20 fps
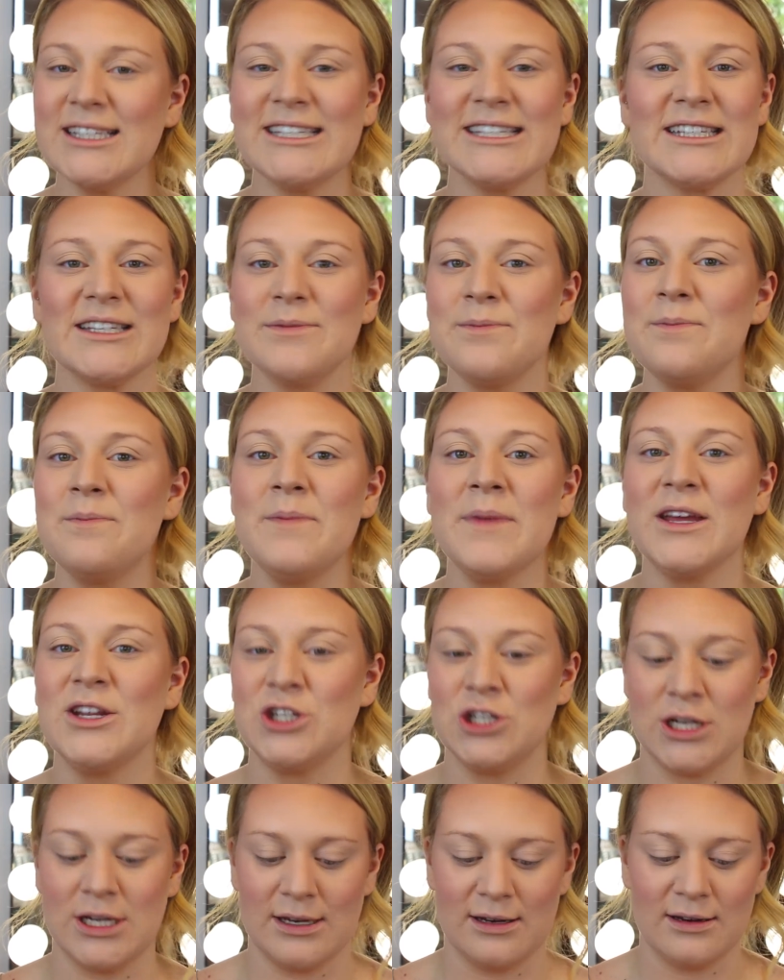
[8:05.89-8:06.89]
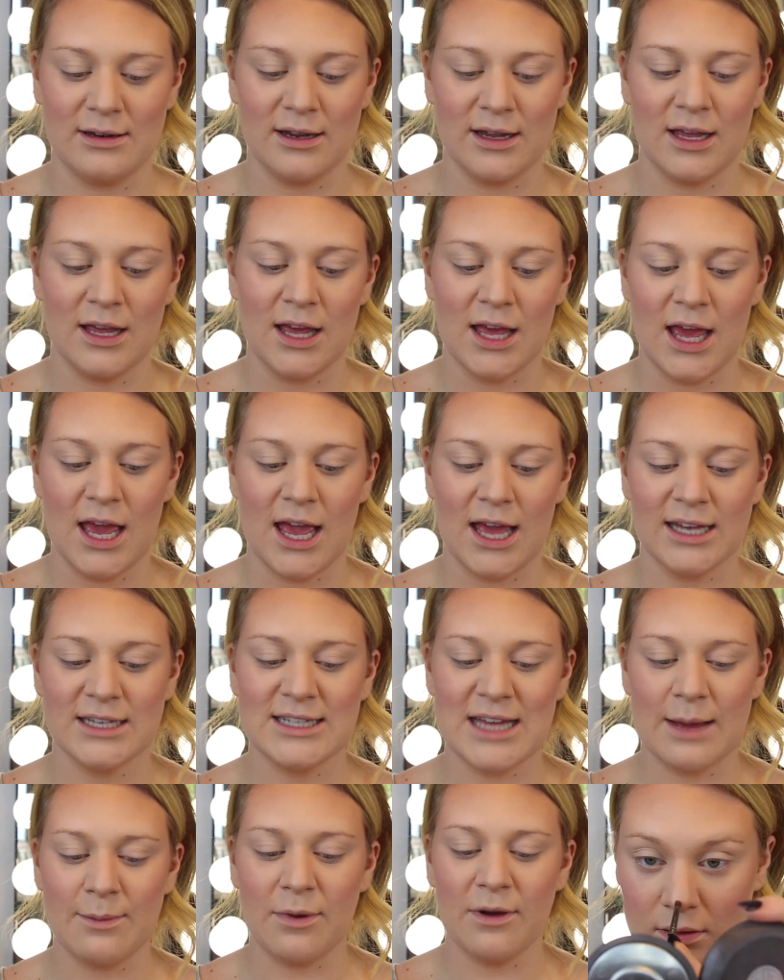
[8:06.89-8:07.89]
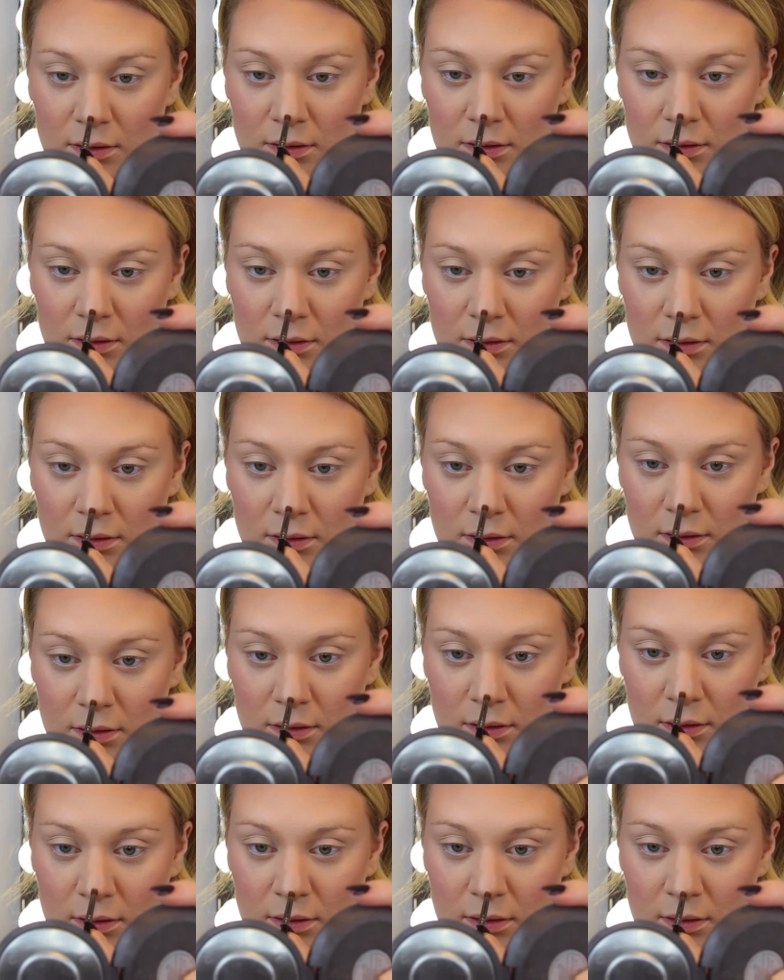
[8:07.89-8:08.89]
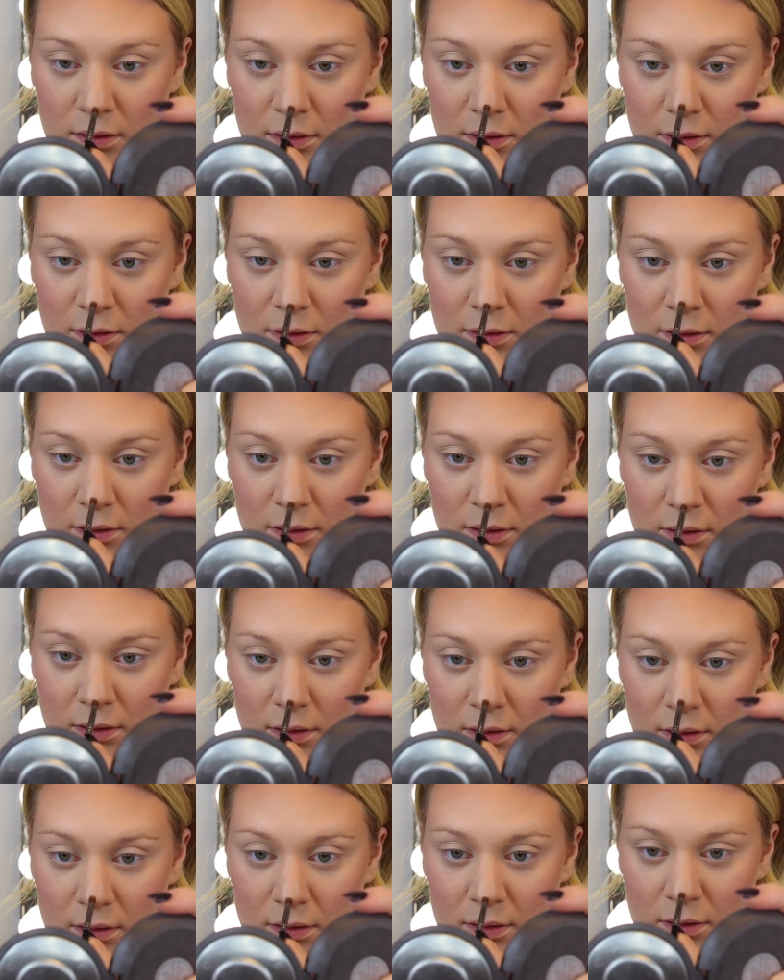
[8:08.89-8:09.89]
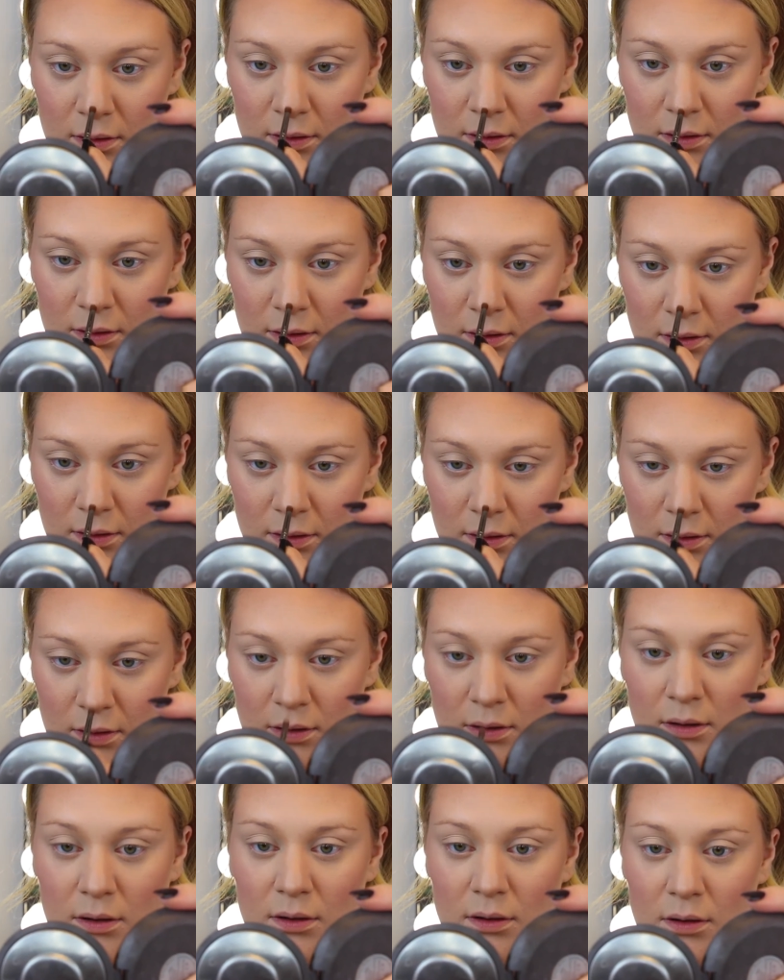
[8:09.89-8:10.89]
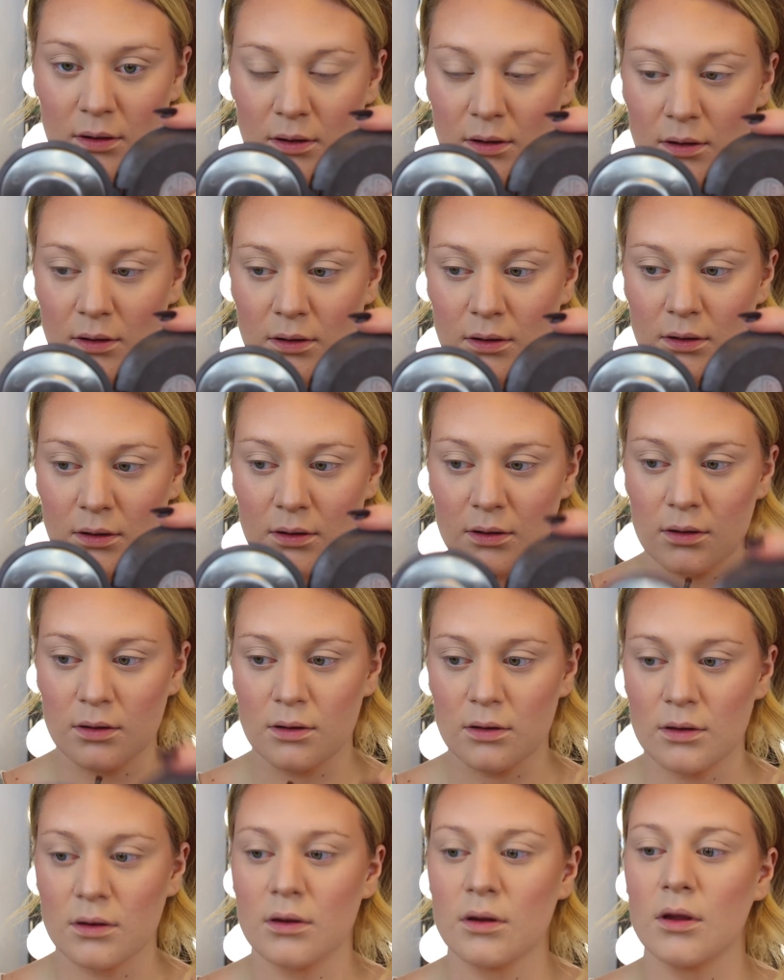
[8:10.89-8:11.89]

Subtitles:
smidgen, and tap off the excess, and I'm gonna put this on my nose, right here.